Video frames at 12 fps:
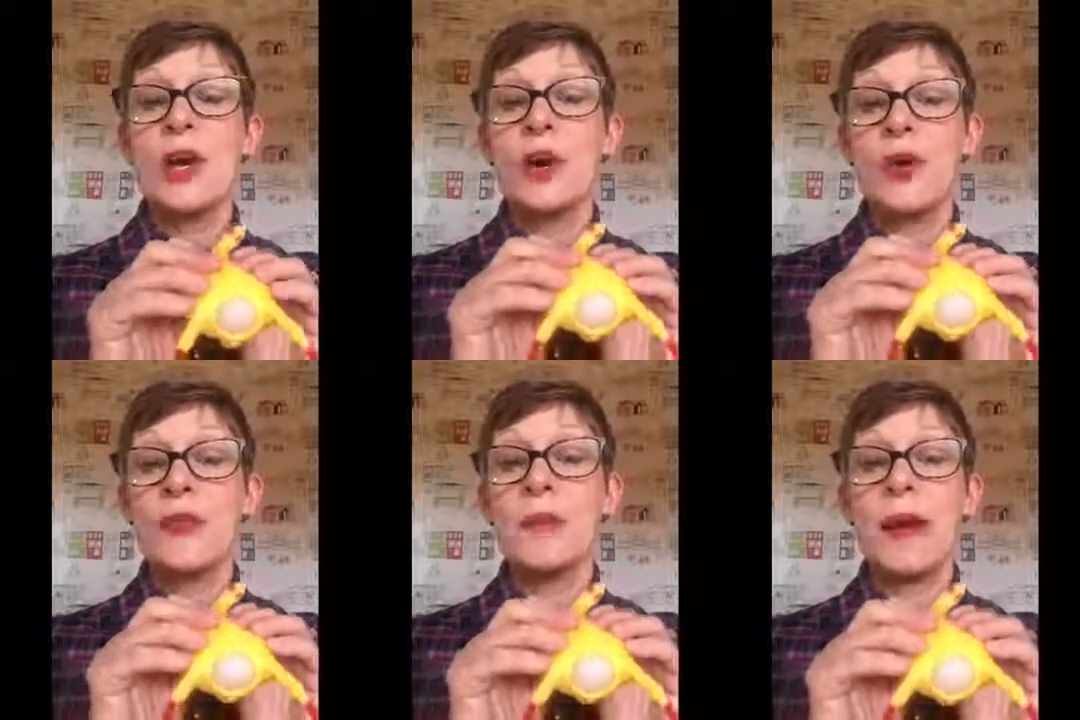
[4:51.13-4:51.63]

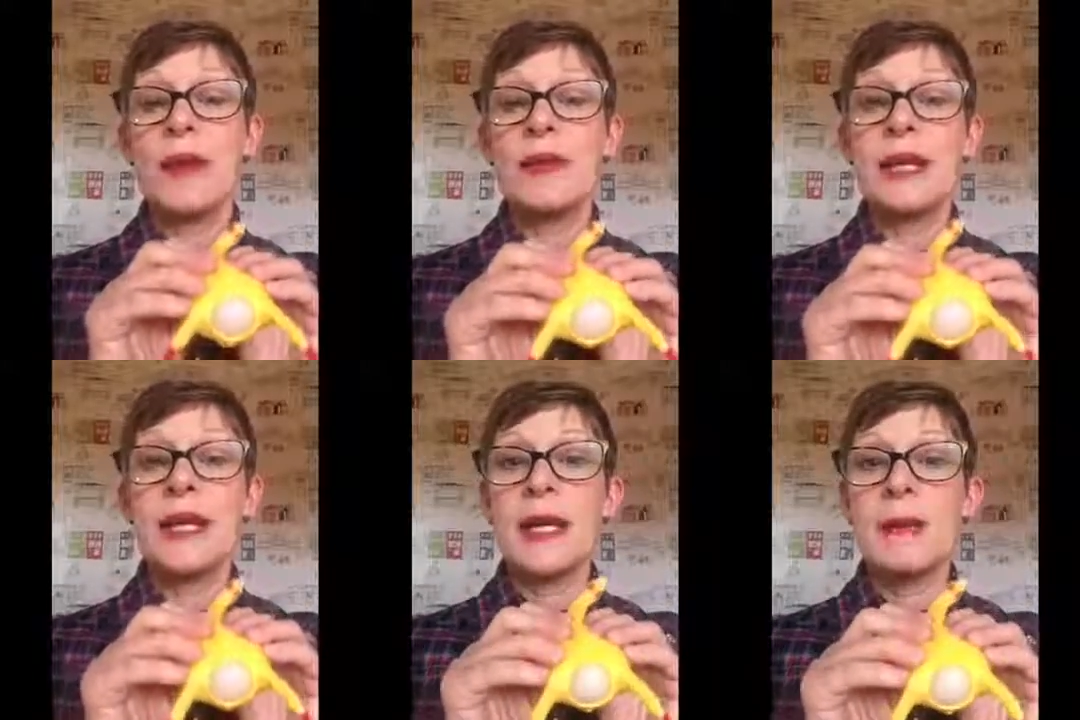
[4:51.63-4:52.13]
on the
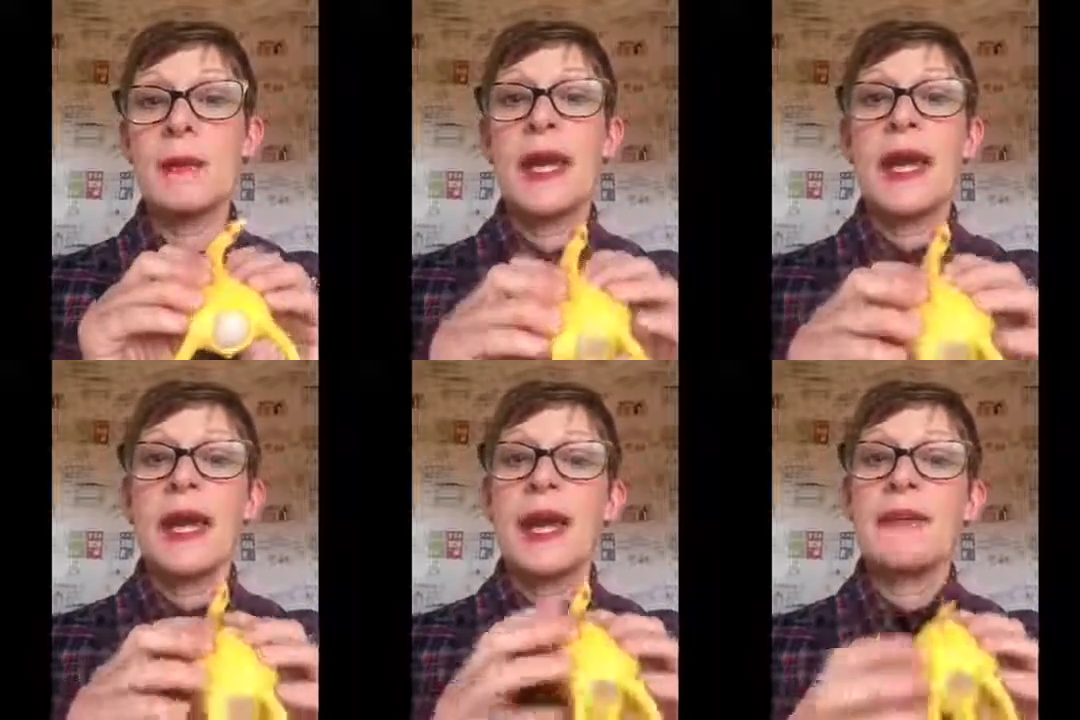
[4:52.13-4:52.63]
perineum,
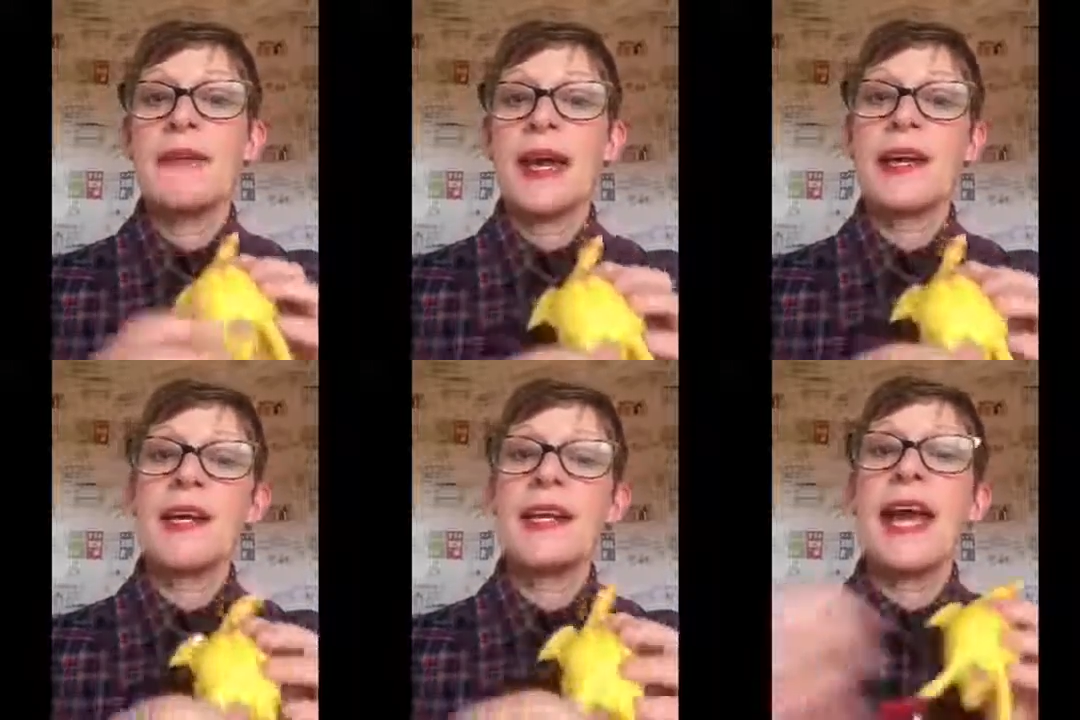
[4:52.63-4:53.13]
and
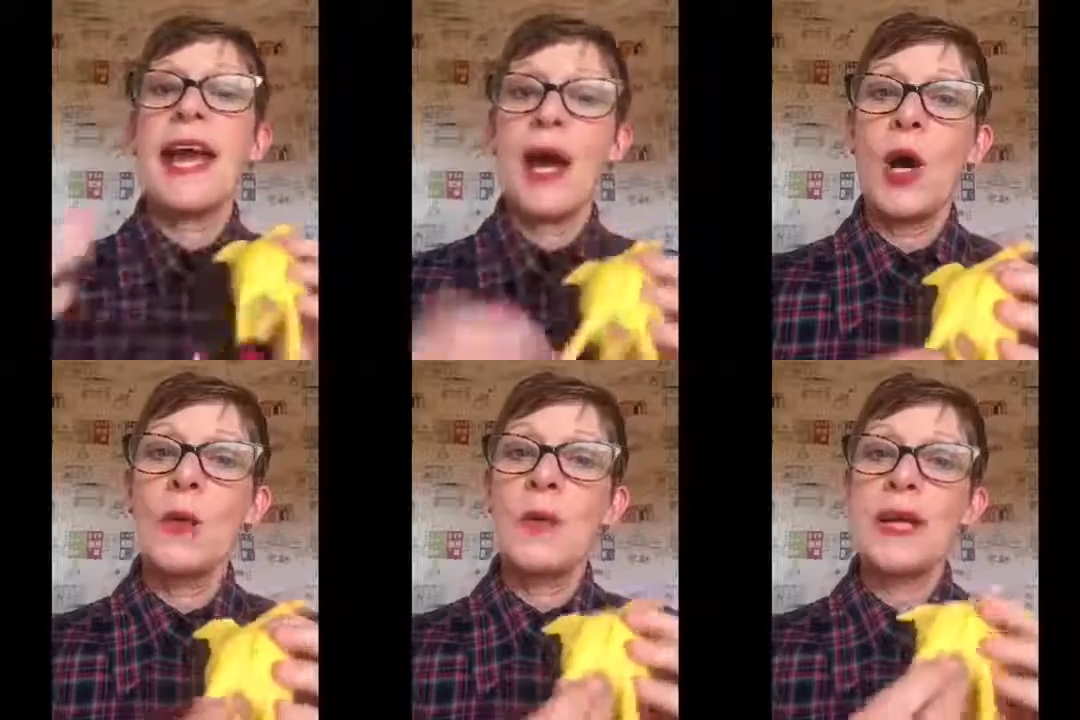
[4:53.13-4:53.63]
that can
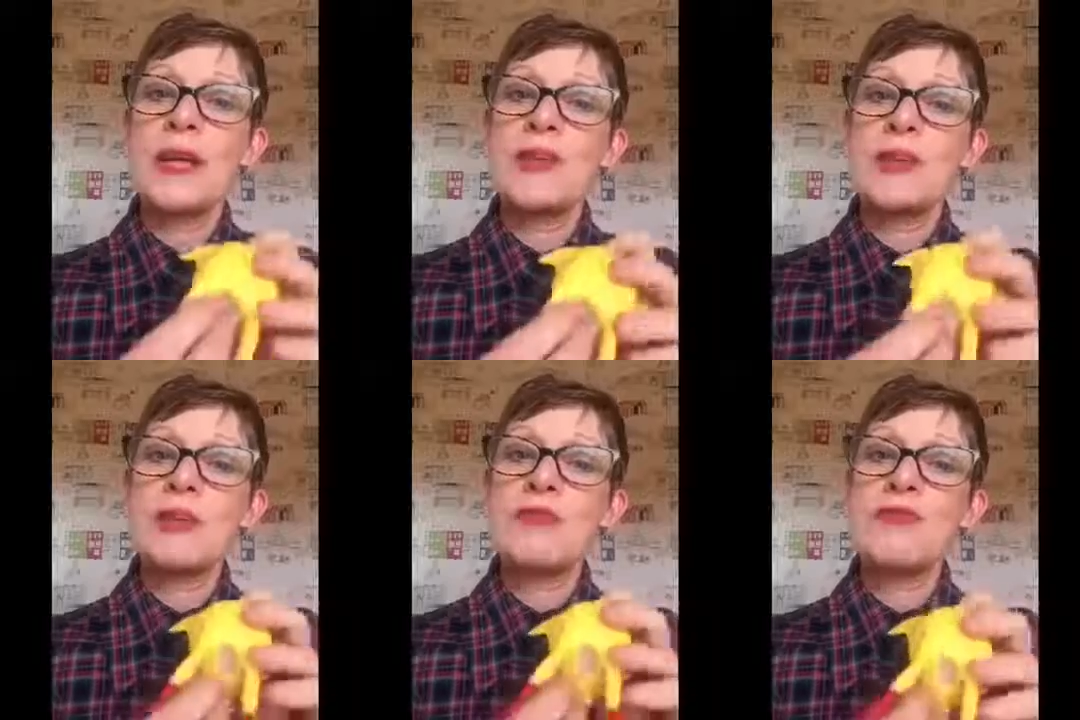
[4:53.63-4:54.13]
help
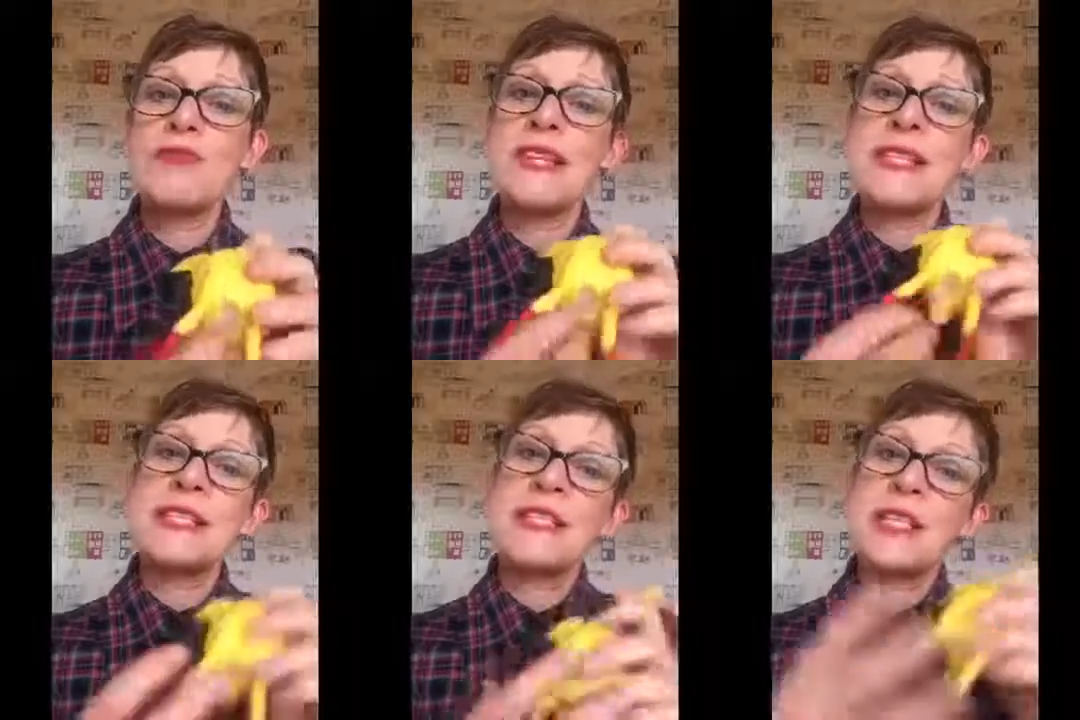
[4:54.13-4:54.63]

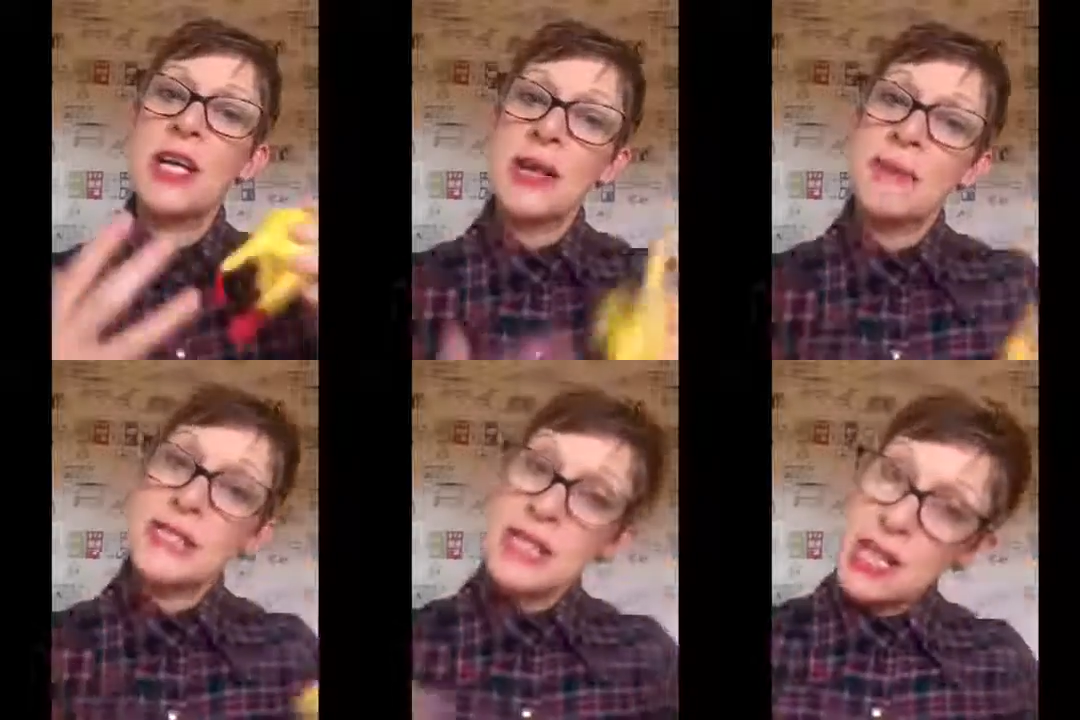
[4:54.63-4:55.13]
increase the
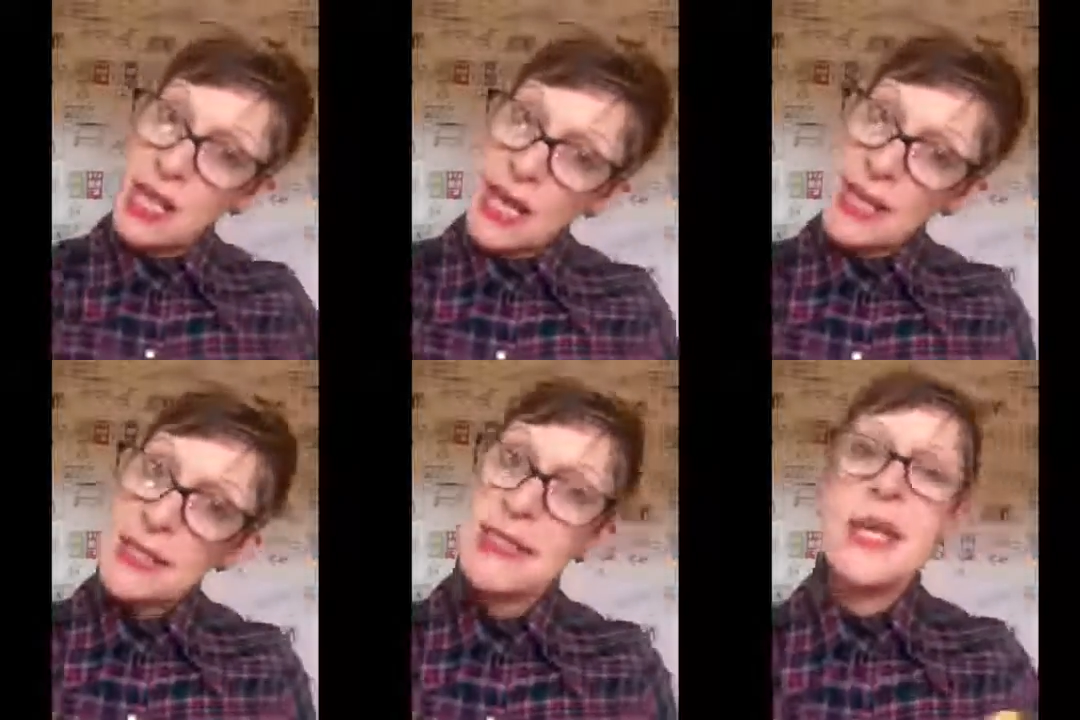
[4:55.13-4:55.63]
diameter
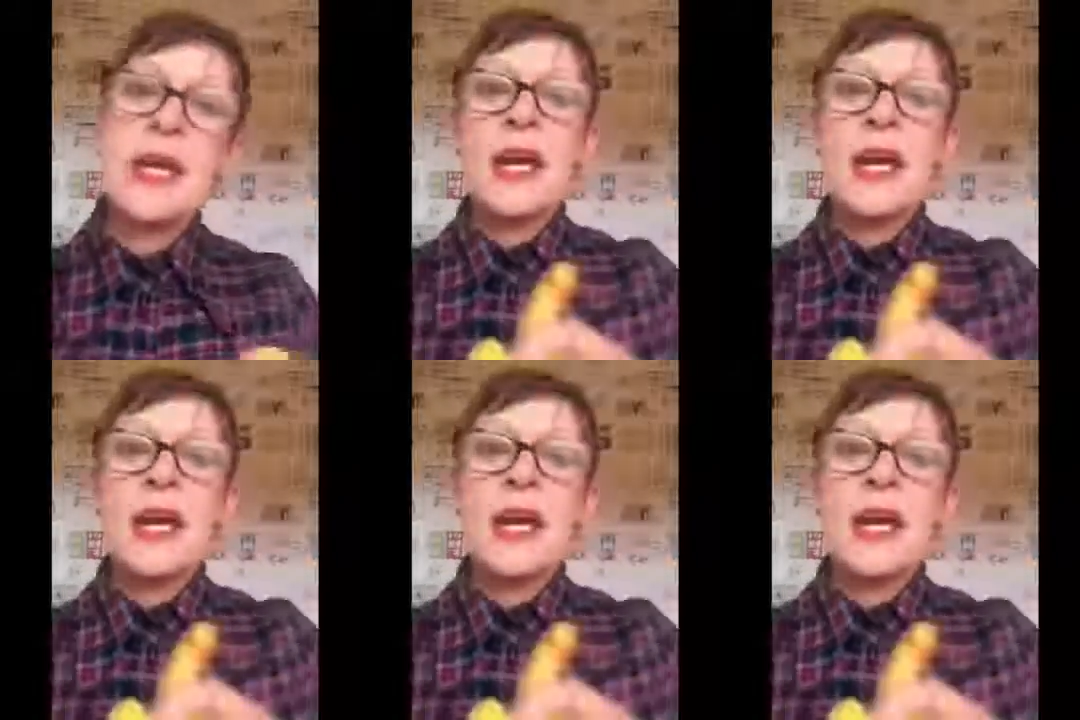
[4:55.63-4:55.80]
and